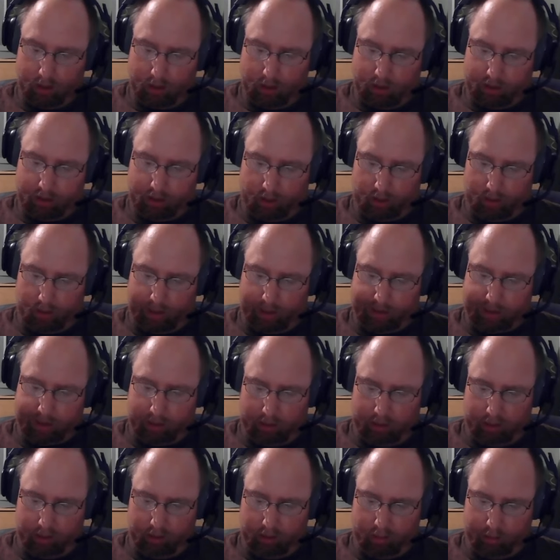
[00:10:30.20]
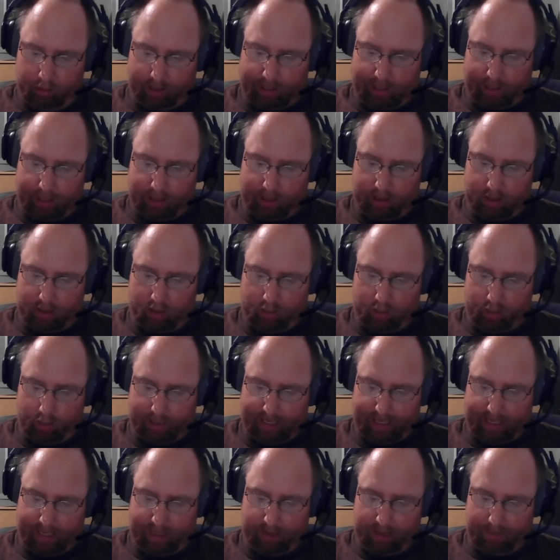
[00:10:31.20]
So I saw the wicked,
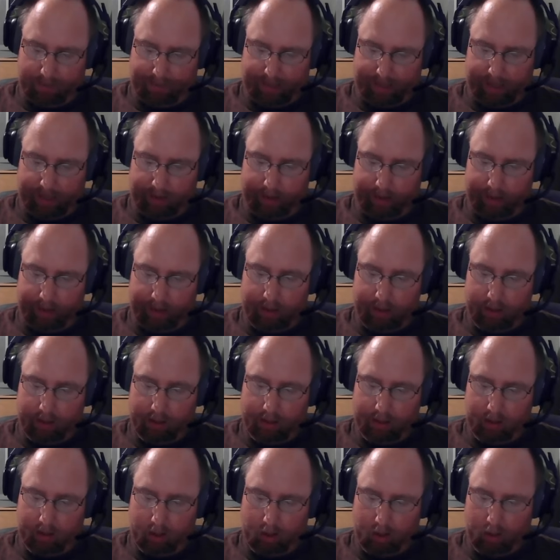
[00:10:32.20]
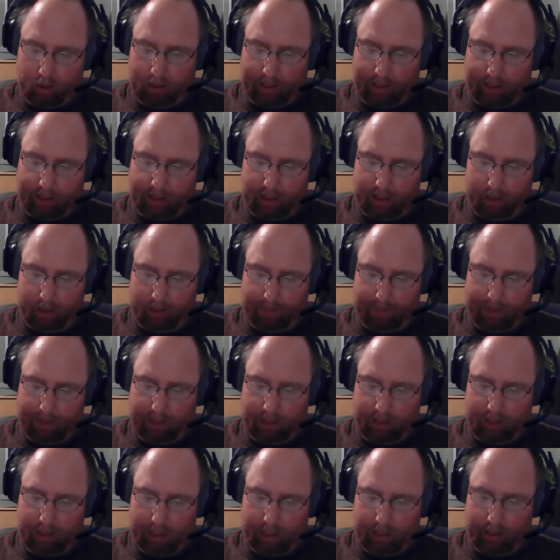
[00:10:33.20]
wicked buried who had come
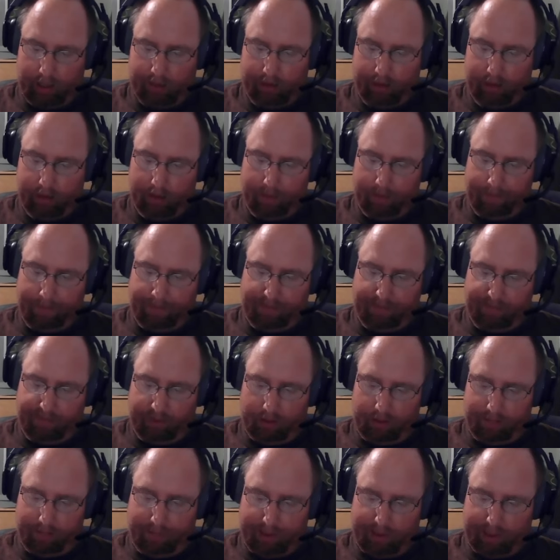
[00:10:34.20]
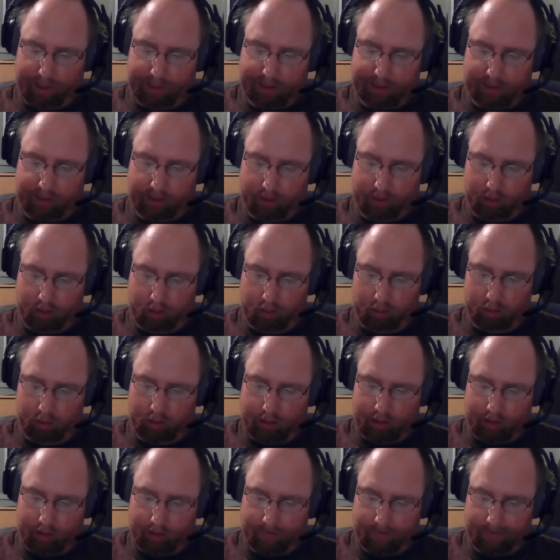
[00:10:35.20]
and gone from the place of the
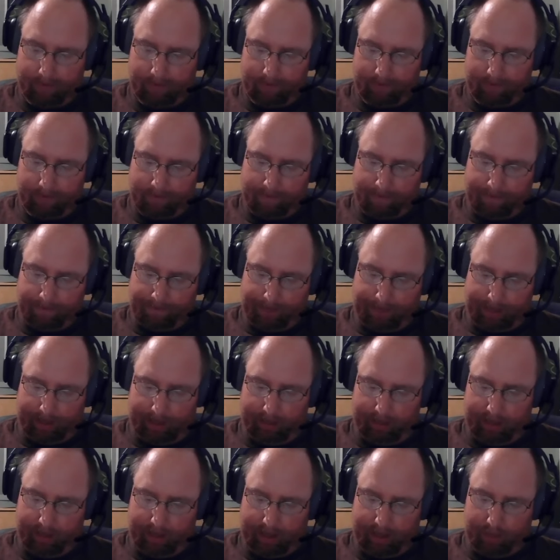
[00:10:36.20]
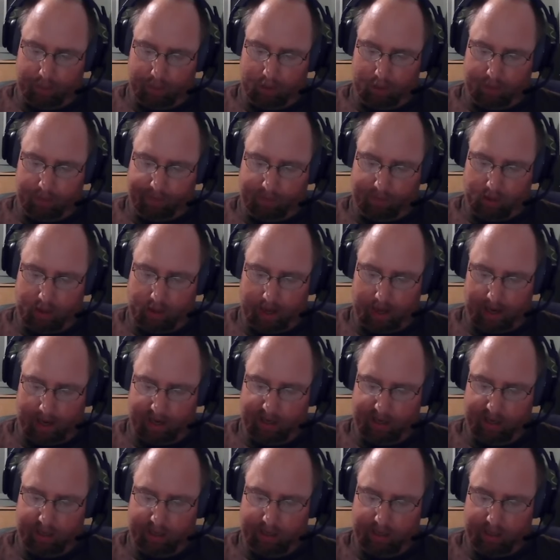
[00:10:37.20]
holy, and they were
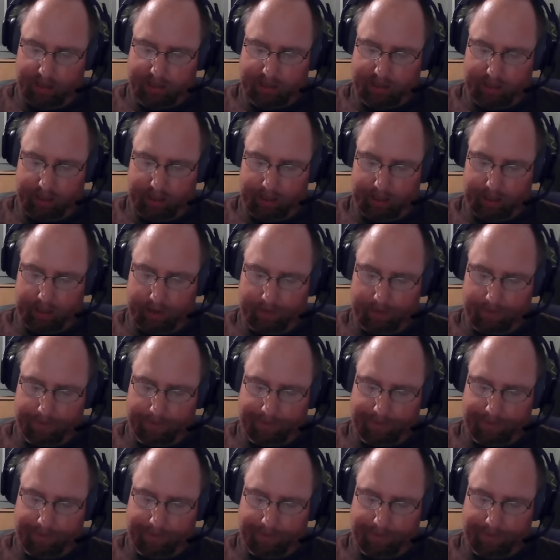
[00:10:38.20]
forgotten in the city,